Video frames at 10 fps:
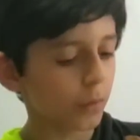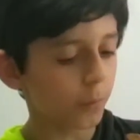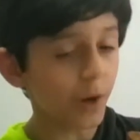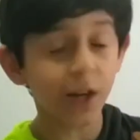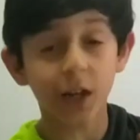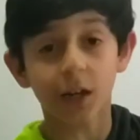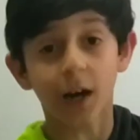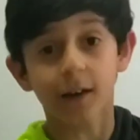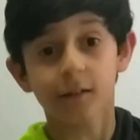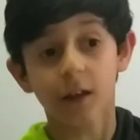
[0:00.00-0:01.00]
really
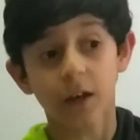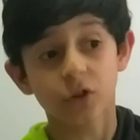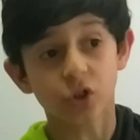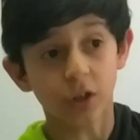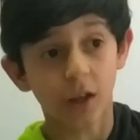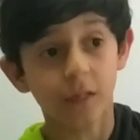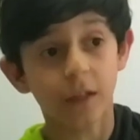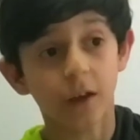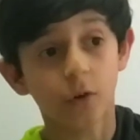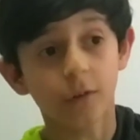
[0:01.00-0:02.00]
like attention, and
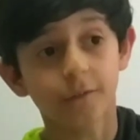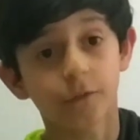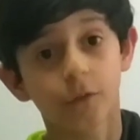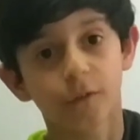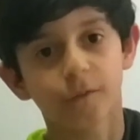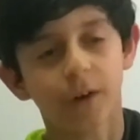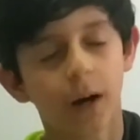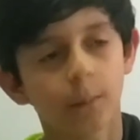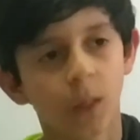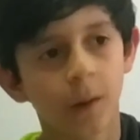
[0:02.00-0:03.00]
they're good for a
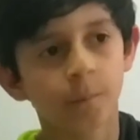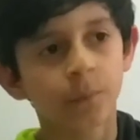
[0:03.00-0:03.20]
family.